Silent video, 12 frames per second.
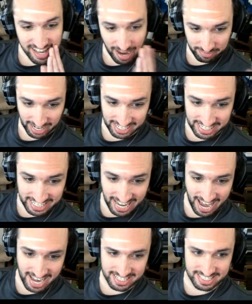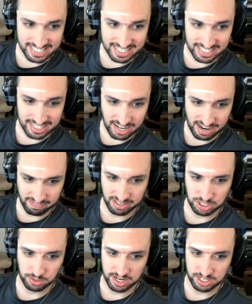I mean, I can cast off the
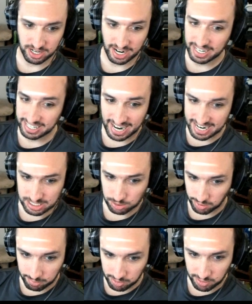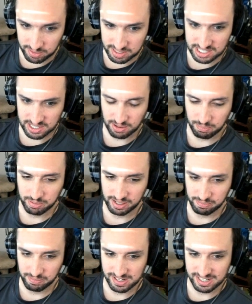treasure. I can cast Three Balloons or Pr
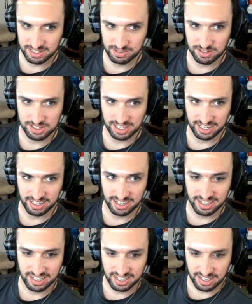Princess Rosalina.